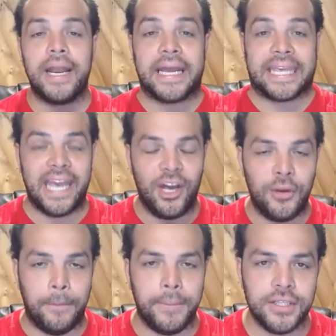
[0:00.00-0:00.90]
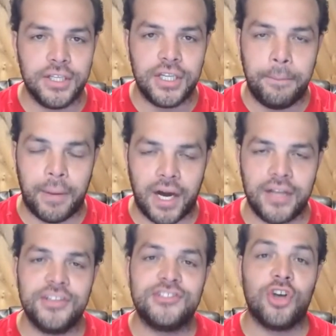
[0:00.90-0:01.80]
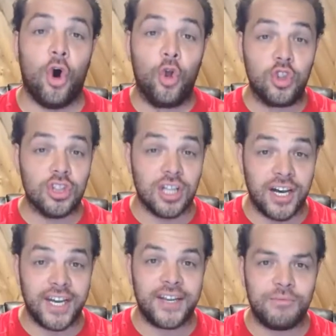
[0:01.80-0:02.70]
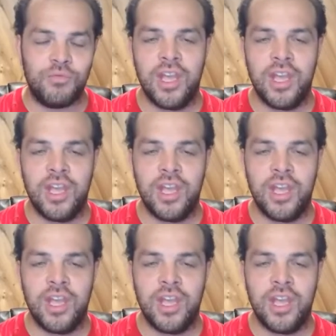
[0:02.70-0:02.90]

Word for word: accountability partners online.